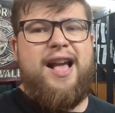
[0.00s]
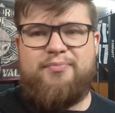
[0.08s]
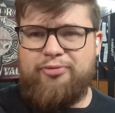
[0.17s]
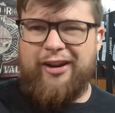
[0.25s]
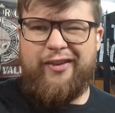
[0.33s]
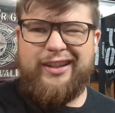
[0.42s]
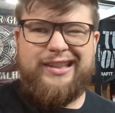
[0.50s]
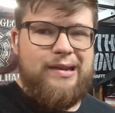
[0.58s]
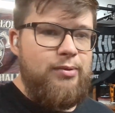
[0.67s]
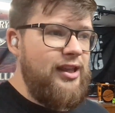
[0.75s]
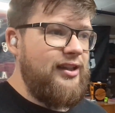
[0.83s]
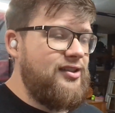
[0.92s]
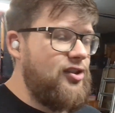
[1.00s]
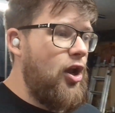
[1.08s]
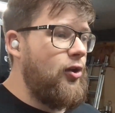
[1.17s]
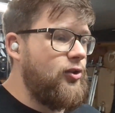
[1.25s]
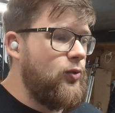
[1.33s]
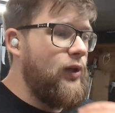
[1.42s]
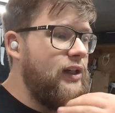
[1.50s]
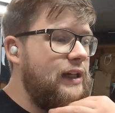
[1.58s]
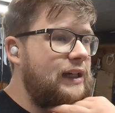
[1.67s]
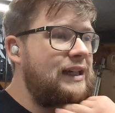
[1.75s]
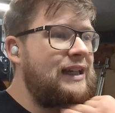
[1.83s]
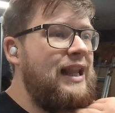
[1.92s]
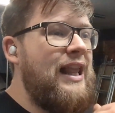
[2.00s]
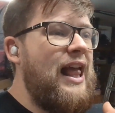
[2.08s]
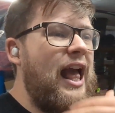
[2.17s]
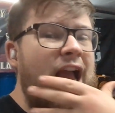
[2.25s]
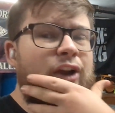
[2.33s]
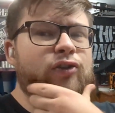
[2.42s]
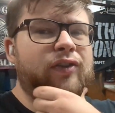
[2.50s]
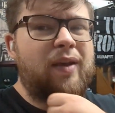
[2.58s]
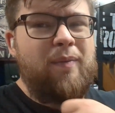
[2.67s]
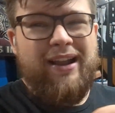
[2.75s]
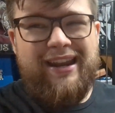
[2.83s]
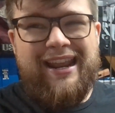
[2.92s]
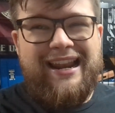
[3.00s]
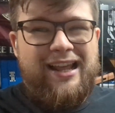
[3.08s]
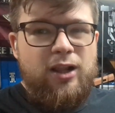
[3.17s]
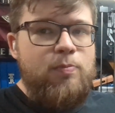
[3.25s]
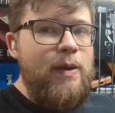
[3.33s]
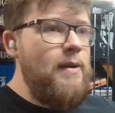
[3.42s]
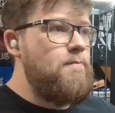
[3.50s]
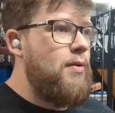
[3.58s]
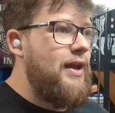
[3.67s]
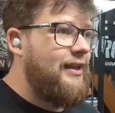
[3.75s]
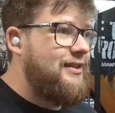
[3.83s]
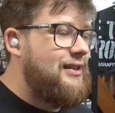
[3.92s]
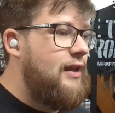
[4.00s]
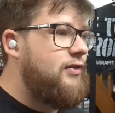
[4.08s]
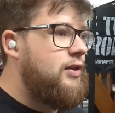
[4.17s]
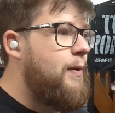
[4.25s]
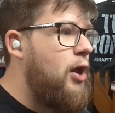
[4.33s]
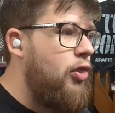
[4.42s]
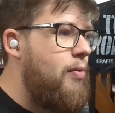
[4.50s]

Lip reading: Previously these stones would aggravate my knee a little bit, but it seems to be on